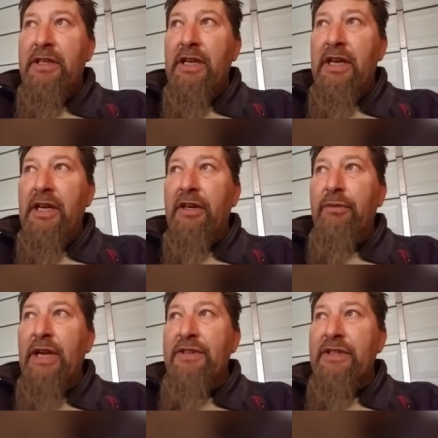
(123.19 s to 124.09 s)
uh,
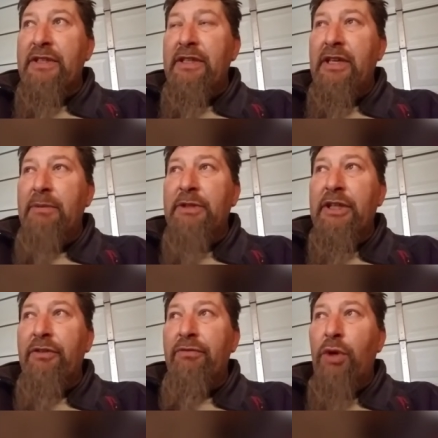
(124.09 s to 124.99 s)
resin. I'm going
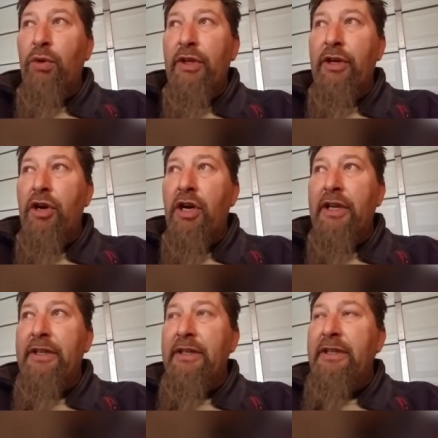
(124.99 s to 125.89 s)
to roll it
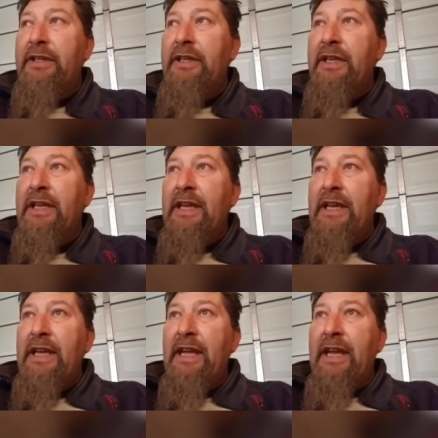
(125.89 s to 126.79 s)
on
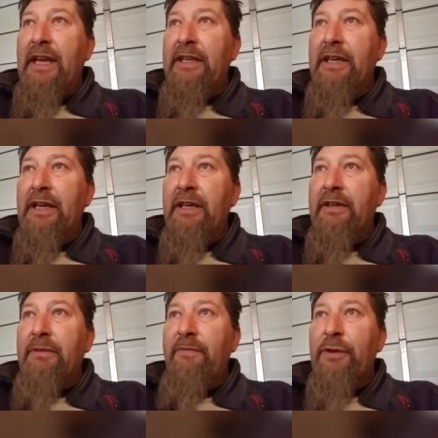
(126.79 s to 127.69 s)
and
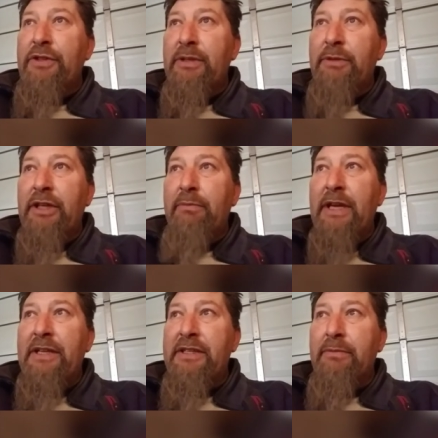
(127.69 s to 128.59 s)
uh, first I'm going to
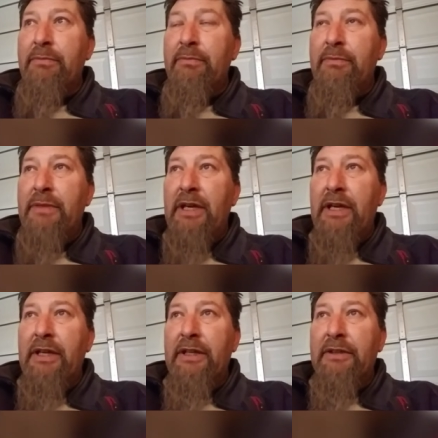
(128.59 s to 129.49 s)
make some
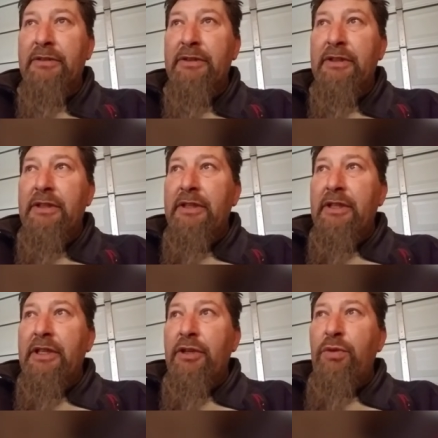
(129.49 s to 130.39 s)
uh,
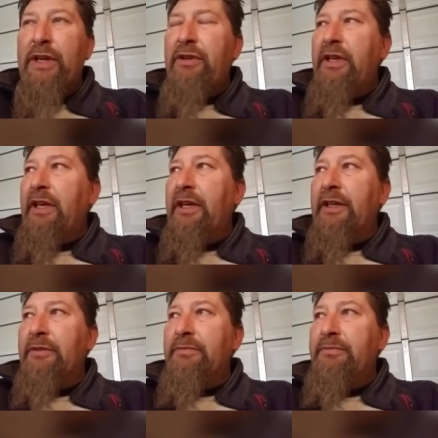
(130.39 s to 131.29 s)
quick
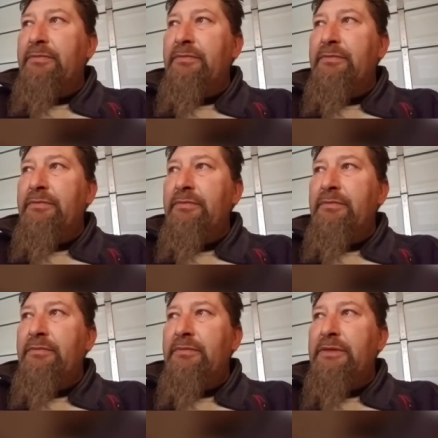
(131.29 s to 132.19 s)
uh,
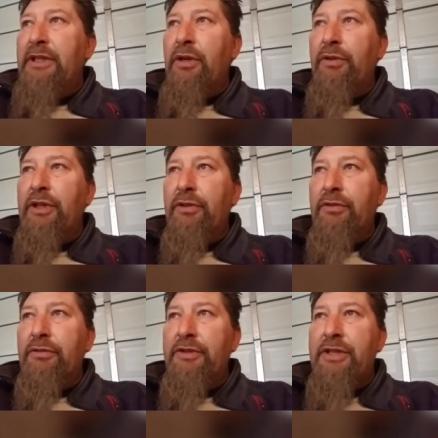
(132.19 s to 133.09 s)
you know
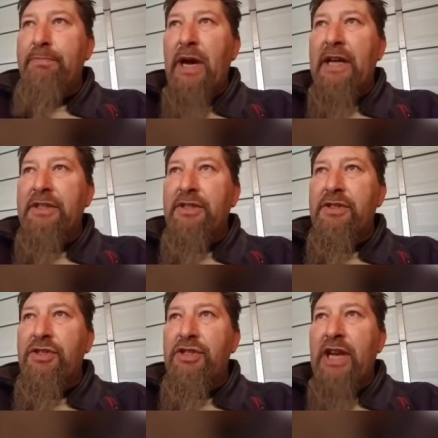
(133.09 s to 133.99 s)
little spot
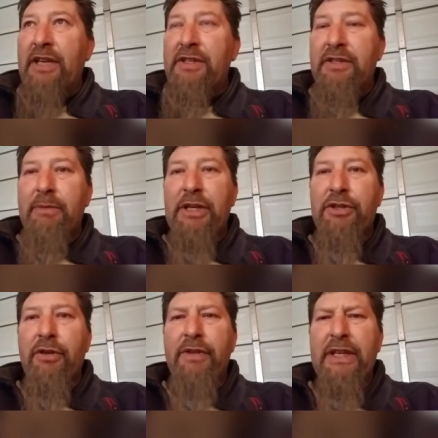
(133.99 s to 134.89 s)
checks to make
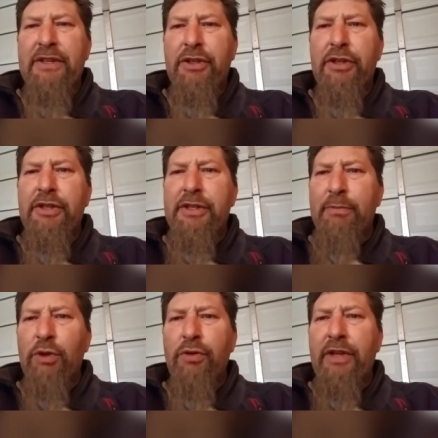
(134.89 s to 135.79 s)
sure everything's good and
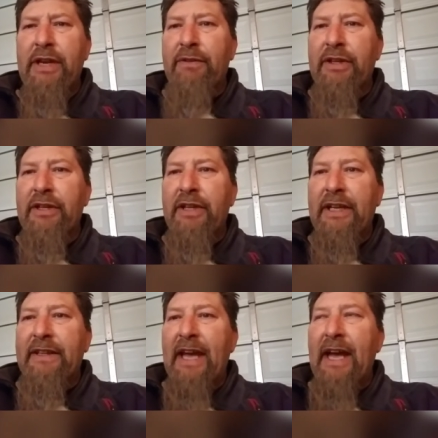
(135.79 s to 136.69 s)
smooth and everything
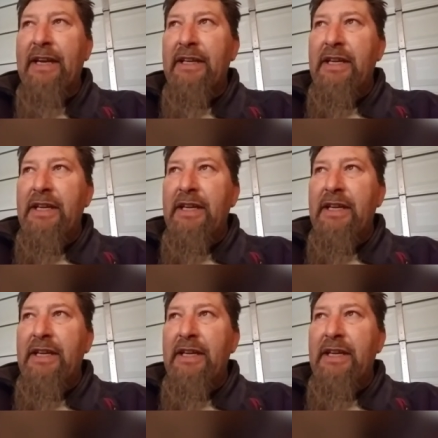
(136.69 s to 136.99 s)
like that.